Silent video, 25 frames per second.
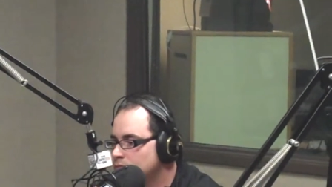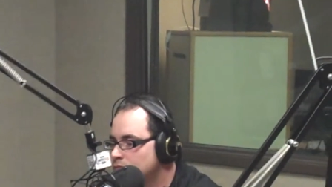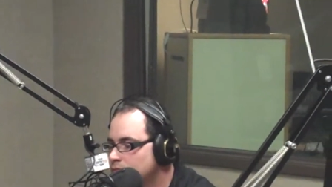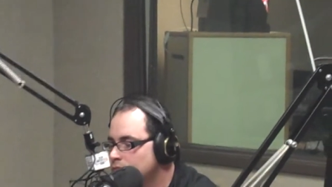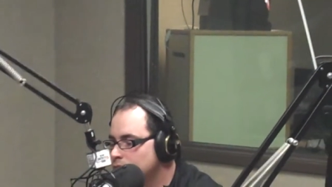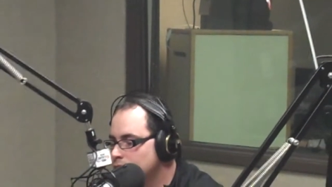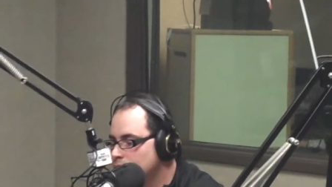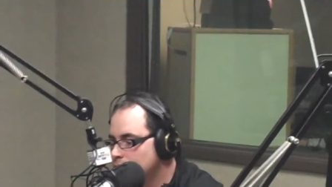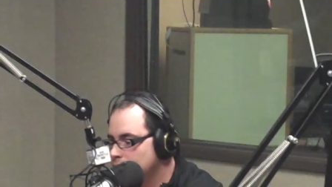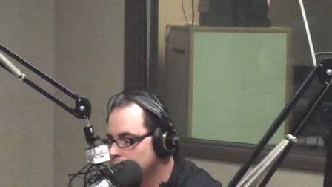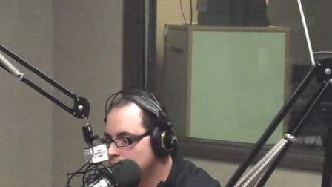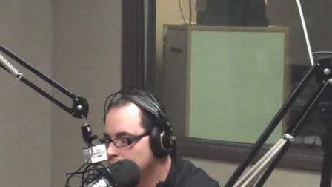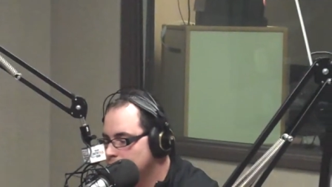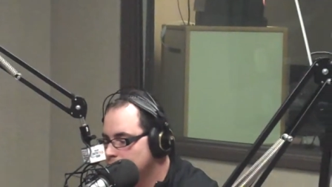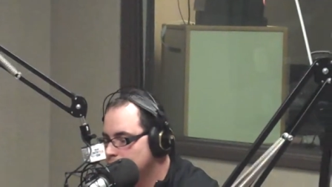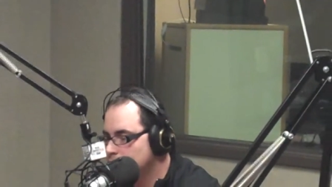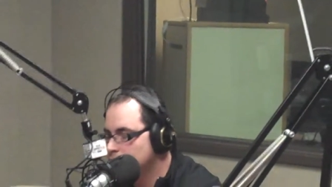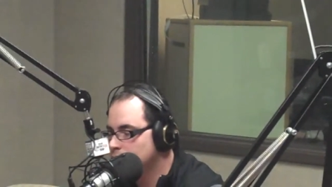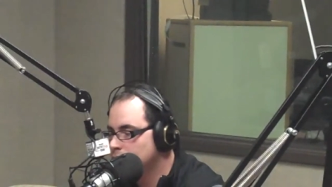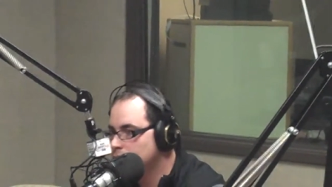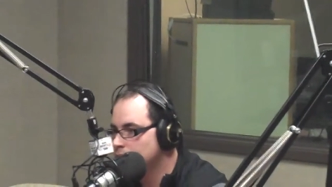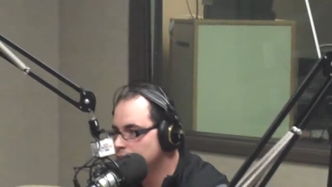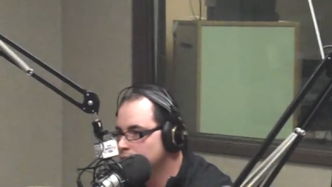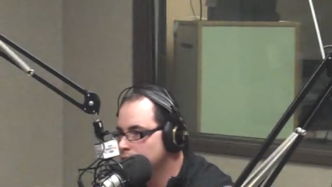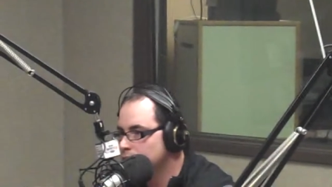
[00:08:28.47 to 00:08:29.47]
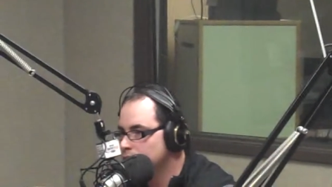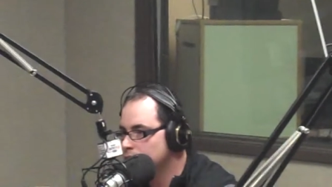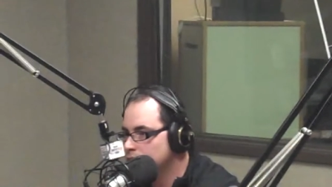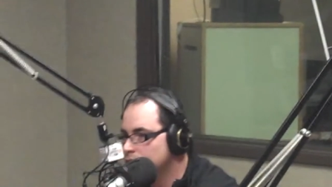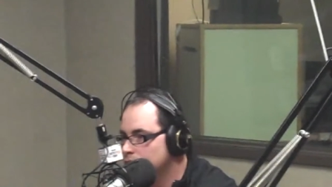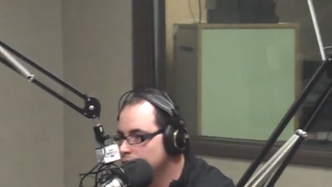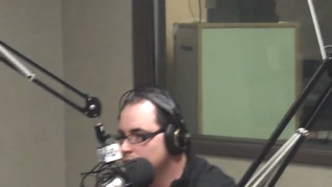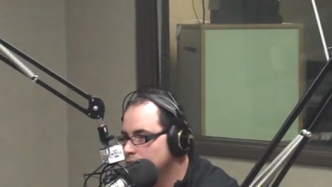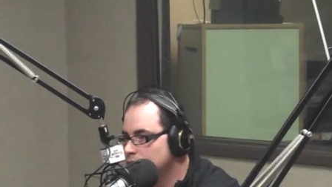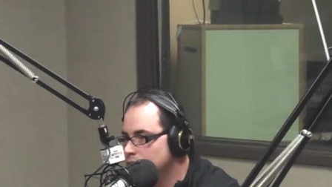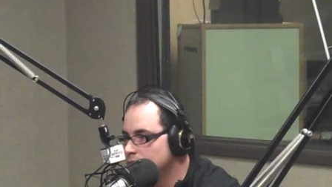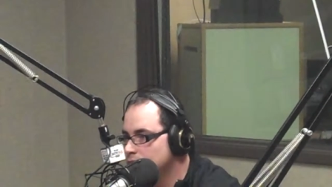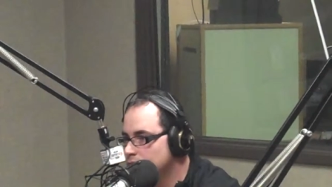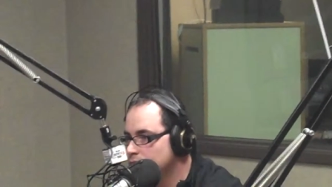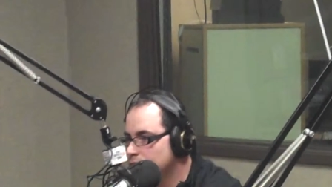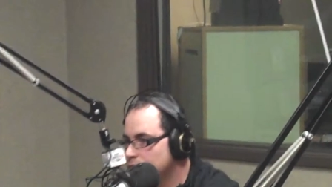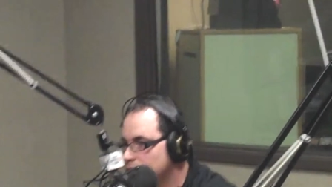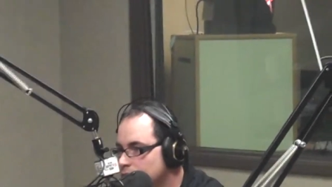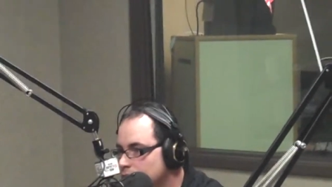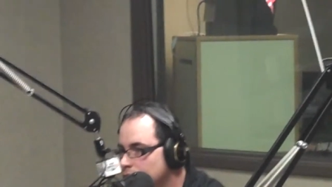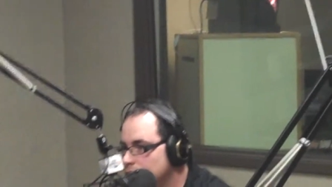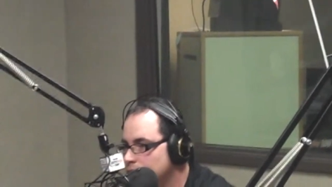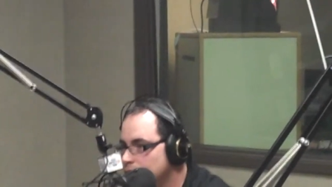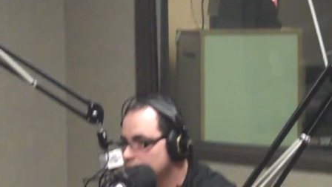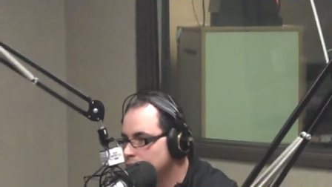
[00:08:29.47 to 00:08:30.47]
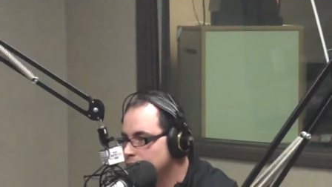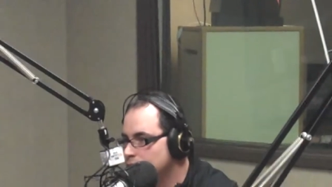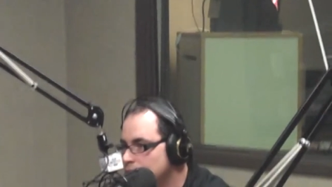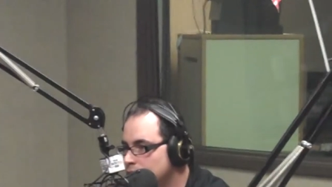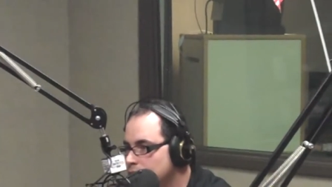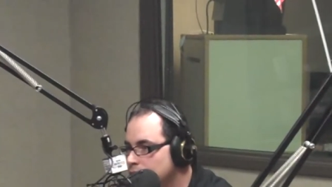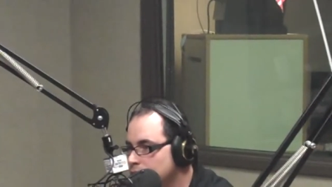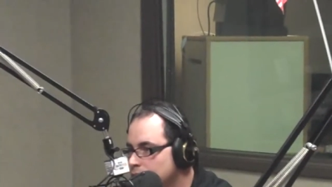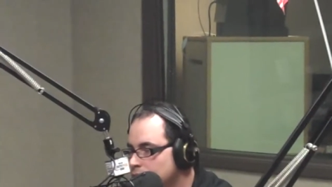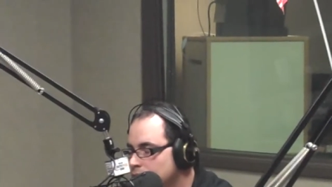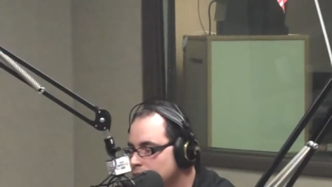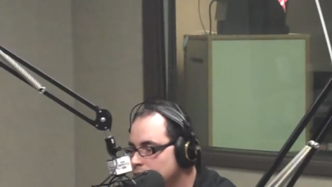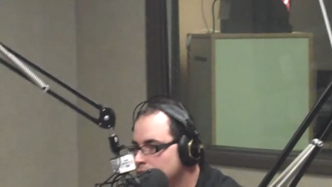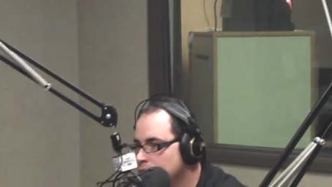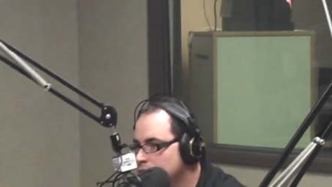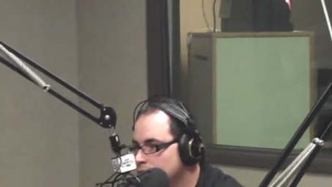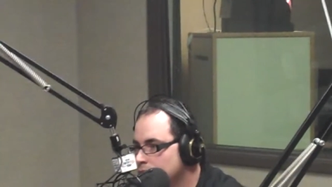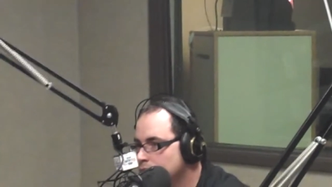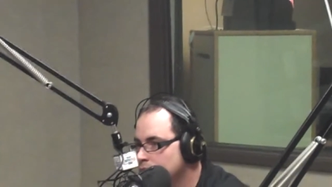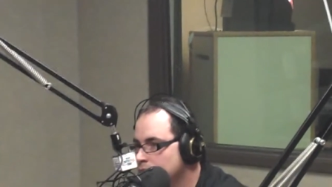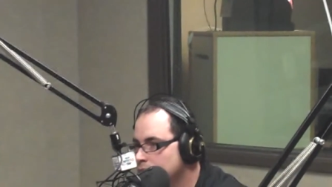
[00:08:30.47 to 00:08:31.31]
This area here, very specific on what these cover.